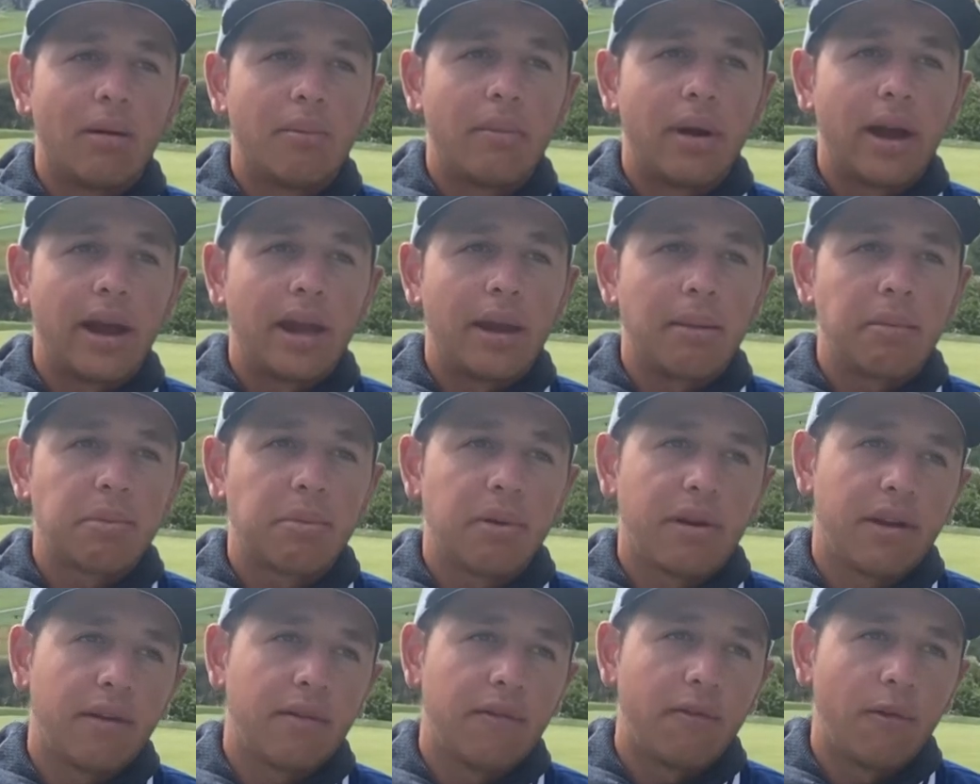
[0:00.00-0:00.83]
aimed
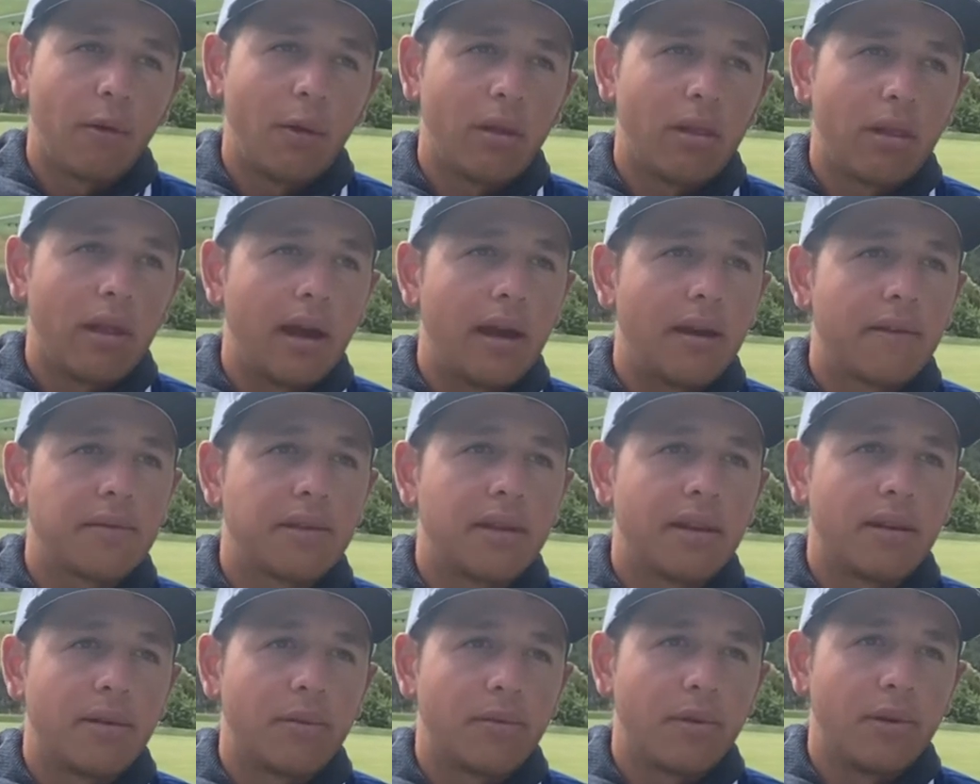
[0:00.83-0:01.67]
probably a foot left, and
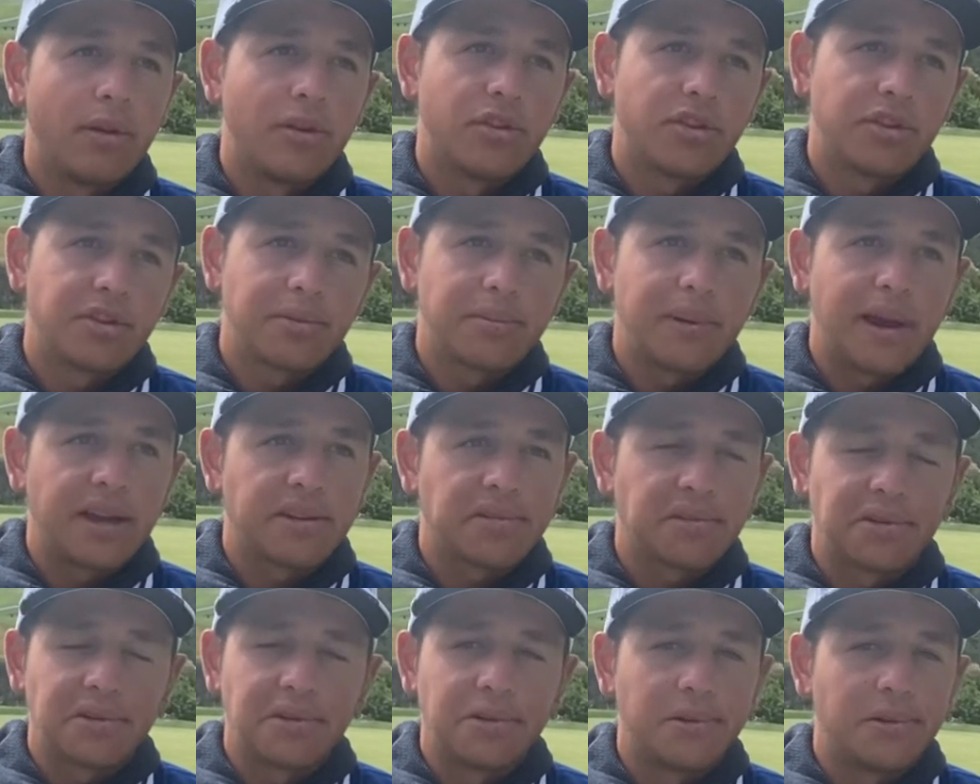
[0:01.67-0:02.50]
it went just past
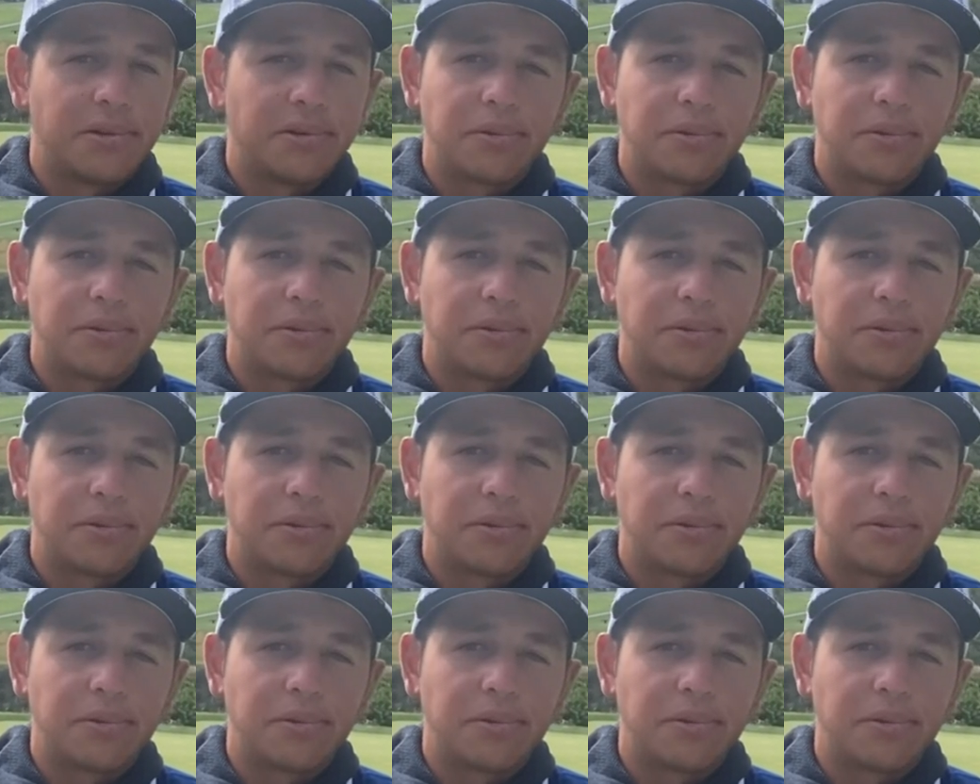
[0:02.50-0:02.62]
the hole,